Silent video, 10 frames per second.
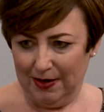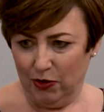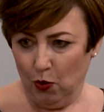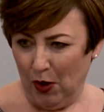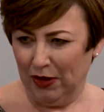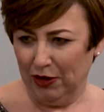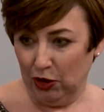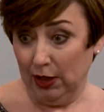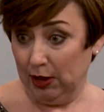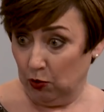the one that
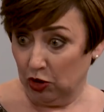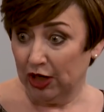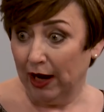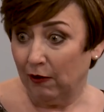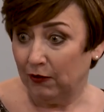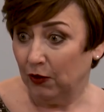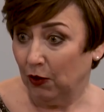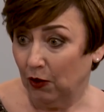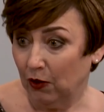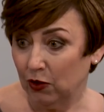you need to watch out
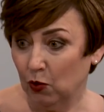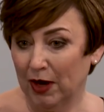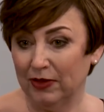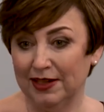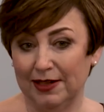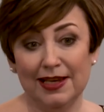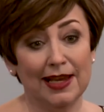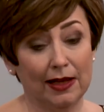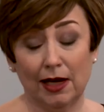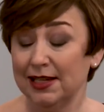for, the one that
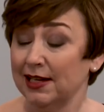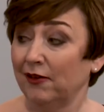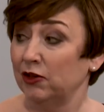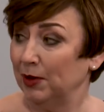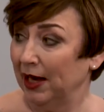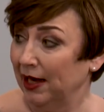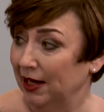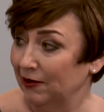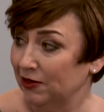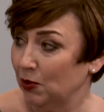I didn't have to
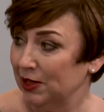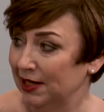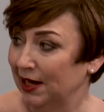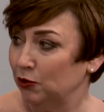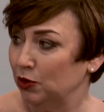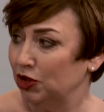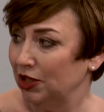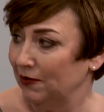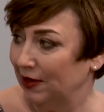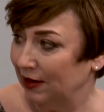behave, so I didn't have to
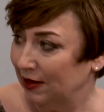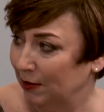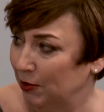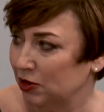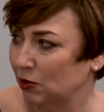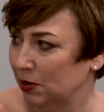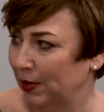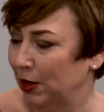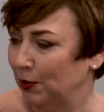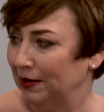achieve anything because I was the
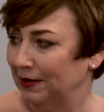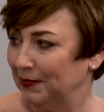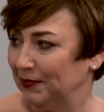bad one.